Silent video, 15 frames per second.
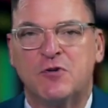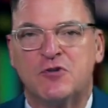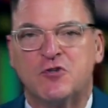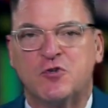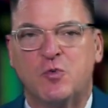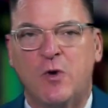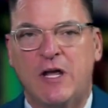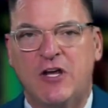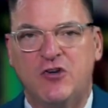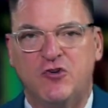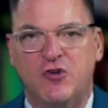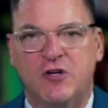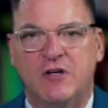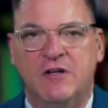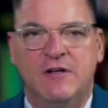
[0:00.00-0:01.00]

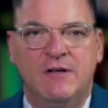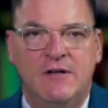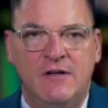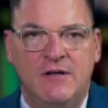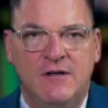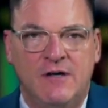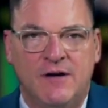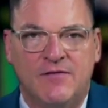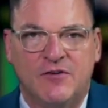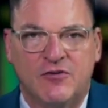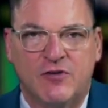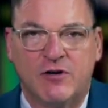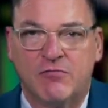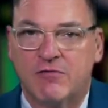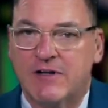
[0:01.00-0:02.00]
persuasion of the
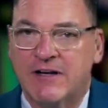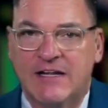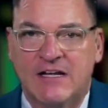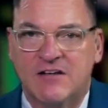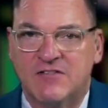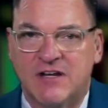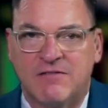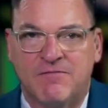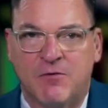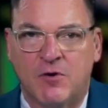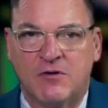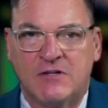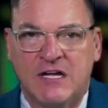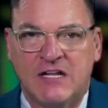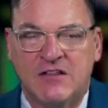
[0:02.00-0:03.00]
jury really is a
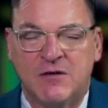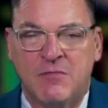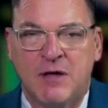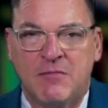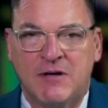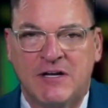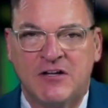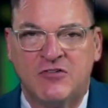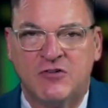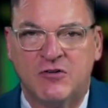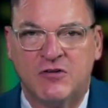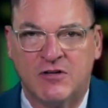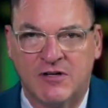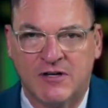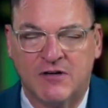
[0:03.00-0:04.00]
14th Amendment issue.
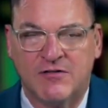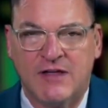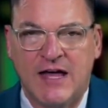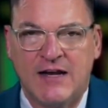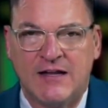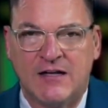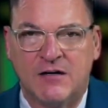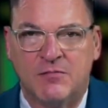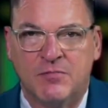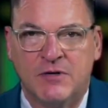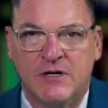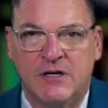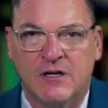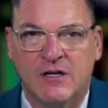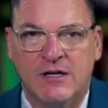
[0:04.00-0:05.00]
You'll hear that in
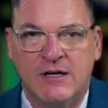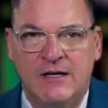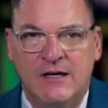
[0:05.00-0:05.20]
appeal.